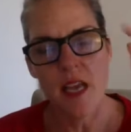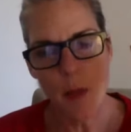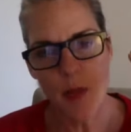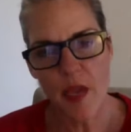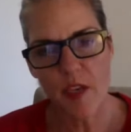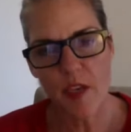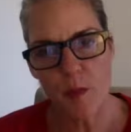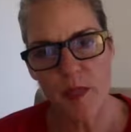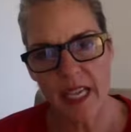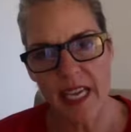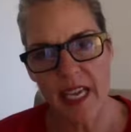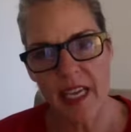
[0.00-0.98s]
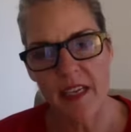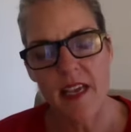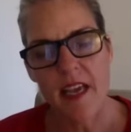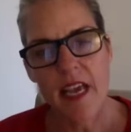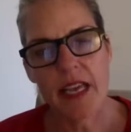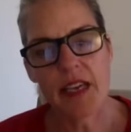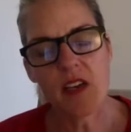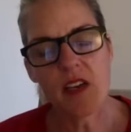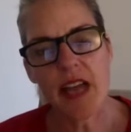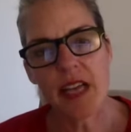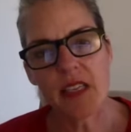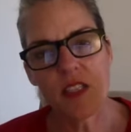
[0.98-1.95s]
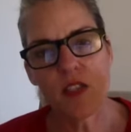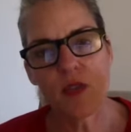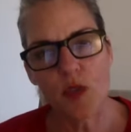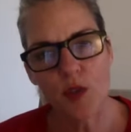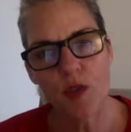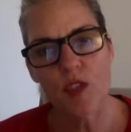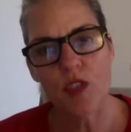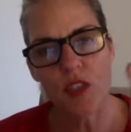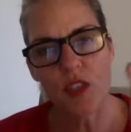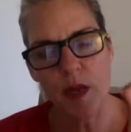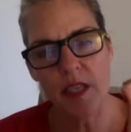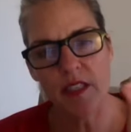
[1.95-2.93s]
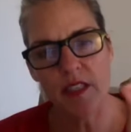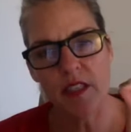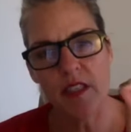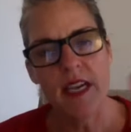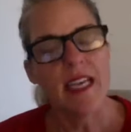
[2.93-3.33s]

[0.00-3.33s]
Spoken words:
pick your plan, and it'll ask you who's your sponsor.